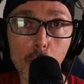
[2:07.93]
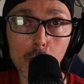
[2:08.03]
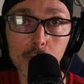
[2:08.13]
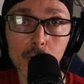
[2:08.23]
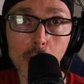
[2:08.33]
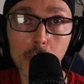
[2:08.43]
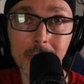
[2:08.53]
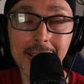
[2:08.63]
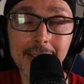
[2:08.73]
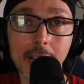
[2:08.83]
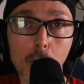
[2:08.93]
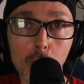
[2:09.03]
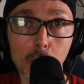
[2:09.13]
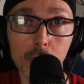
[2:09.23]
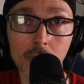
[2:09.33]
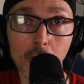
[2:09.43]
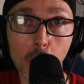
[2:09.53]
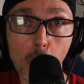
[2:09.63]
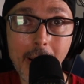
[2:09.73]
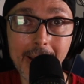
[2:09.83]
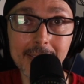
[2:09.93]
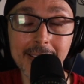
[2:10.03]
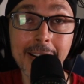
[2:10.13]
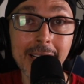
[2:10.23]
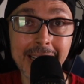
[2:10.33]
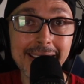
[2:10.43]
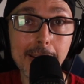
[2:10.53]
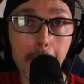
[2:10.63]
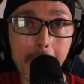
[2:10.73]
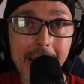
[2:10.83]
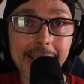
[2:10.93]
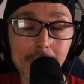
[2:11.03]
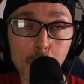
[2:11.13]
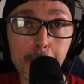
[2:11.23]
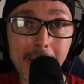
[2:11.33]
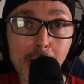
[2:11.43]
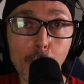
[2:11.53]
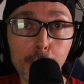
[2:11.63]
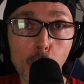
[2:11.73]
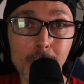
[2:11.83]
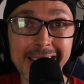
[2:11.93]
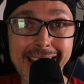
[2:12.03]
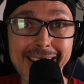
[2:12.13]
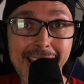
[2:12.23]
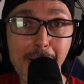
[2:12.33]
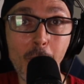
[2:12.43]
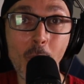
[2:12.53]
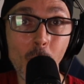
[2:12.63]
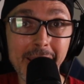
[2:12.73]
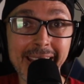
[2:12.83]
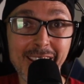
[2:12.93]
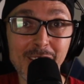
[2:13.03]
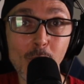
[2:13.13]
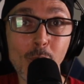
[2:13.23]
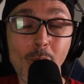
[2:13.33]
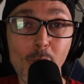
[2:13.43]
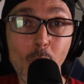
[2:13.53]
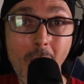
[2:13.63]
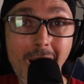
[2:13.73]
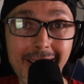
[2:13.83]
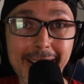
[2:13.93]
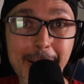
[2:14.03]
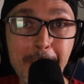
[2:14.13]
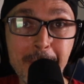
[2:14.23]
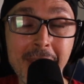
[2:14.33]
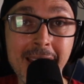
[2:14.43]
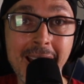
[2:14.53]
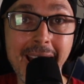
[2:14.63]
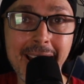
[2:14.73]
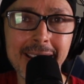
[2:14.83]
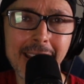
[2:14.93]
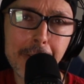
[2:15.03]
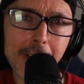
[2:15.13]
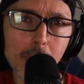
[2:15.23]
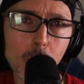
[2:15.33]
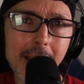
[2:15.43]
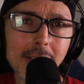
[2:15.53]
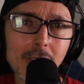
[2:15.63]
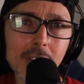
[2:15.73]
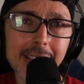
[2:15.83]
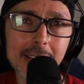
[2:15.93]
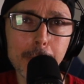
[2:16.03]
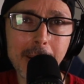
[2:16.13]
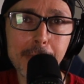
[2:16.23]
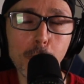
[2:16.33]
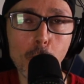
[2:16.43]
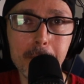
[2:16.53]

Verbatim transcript: Oculus Go, then the Oculus Quest. It didn't make it to Pico, of course, and now we know why. And if it went on another platform